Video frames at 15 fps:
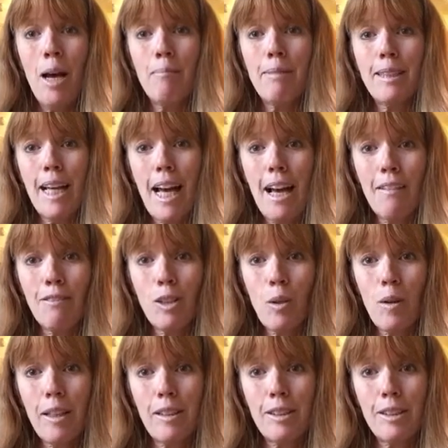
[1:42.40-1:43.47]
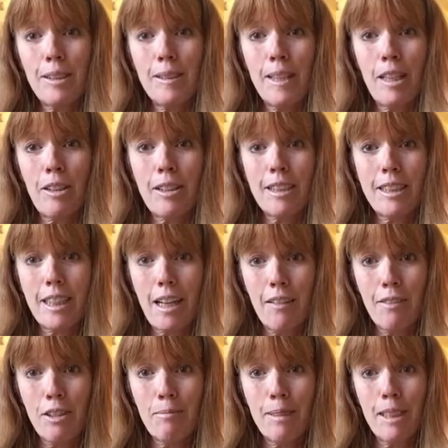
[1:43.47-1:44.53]
But they have lawyers that are
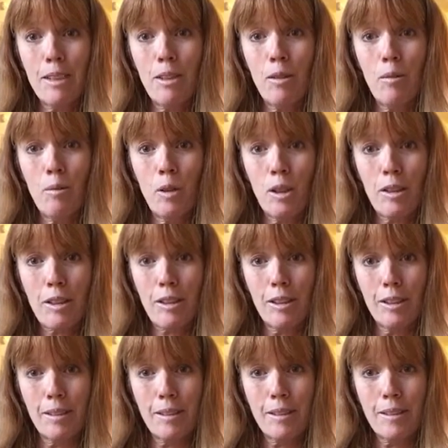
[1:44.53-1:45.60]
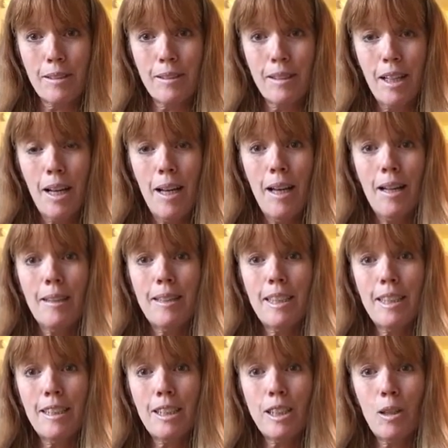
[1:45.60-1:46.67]
government workers.
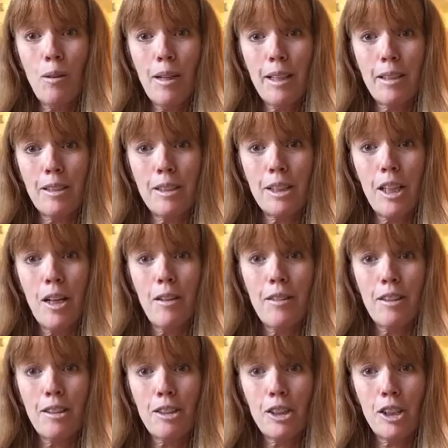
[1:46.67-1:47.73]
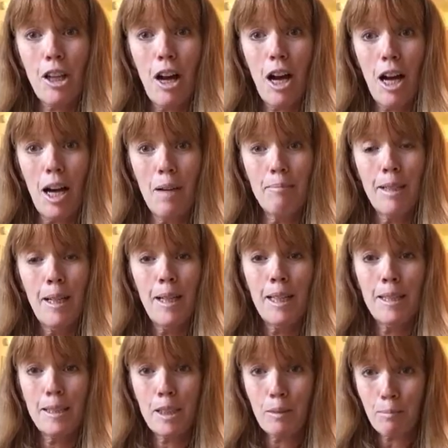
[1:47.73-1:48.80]
These lawyers, their job
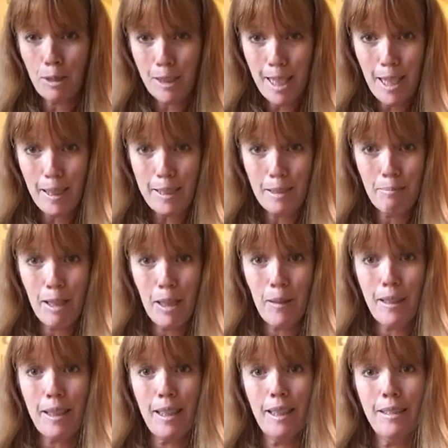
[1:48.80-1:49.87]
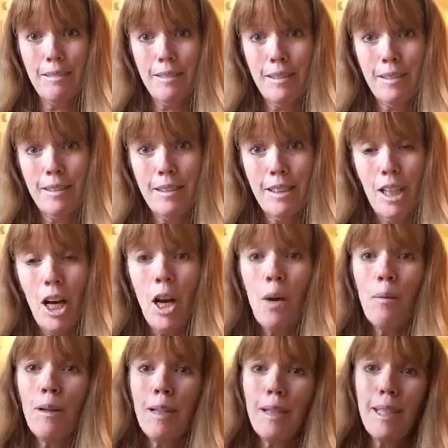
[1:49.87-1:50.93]
is to protect America.
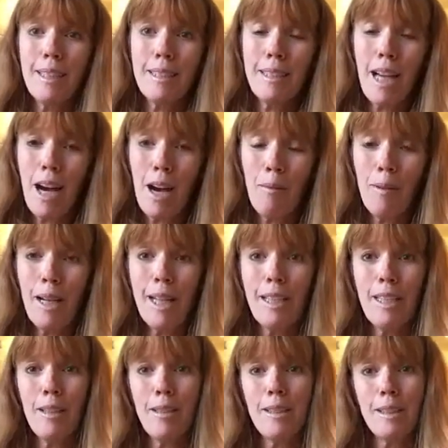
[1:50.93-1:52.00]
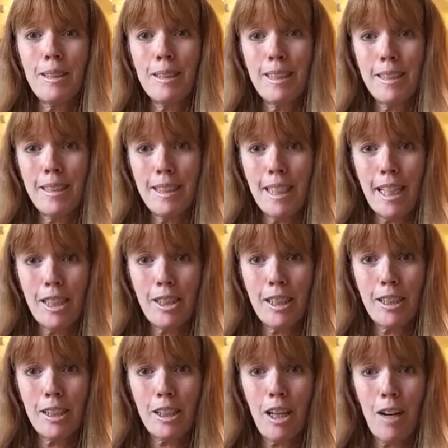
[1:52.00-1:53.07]
Whereas what I noticed at the
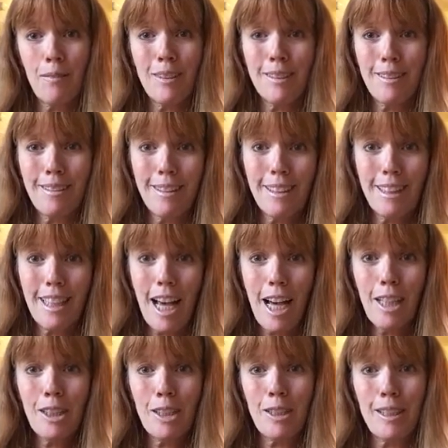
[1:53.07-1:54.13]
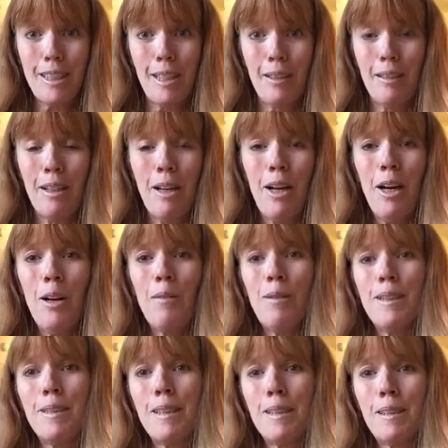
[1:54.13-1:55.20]
DHS conference last year
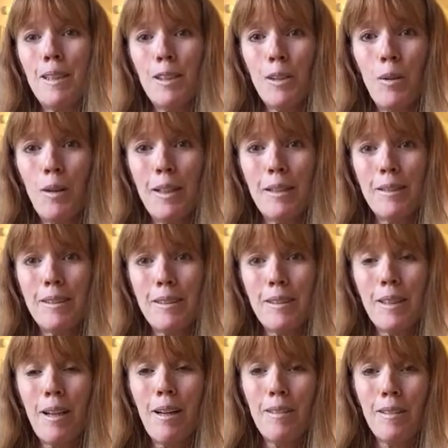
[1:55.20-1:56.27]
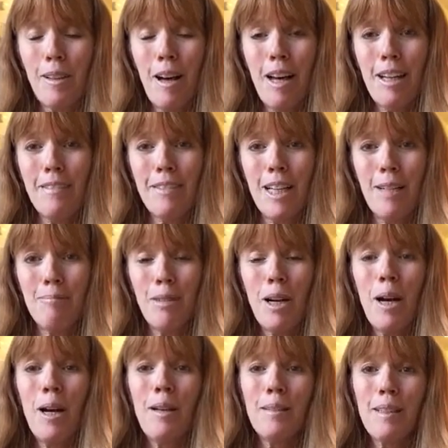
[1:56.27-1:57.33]
was that the lawyers, a lot of them,
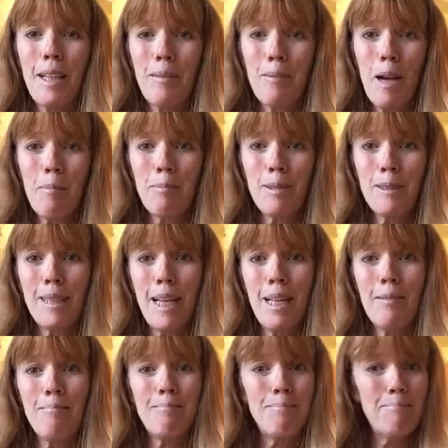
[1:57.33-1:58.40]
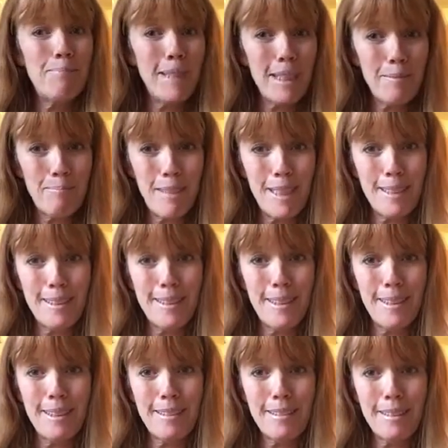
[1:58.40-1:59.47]
they represent big
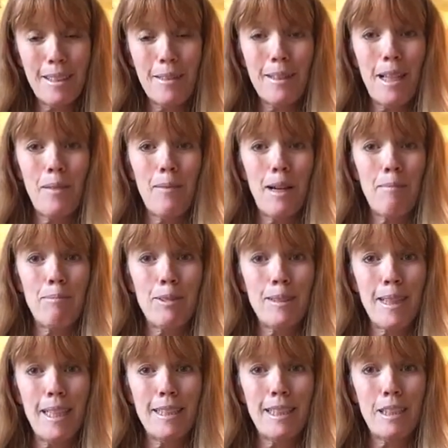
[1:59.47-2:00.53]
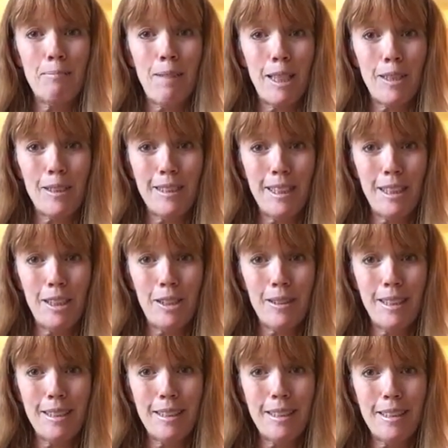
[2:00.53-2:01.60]
business. They represent special
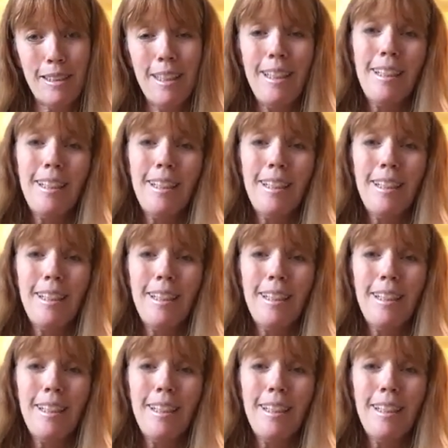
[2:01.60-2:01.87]
interest.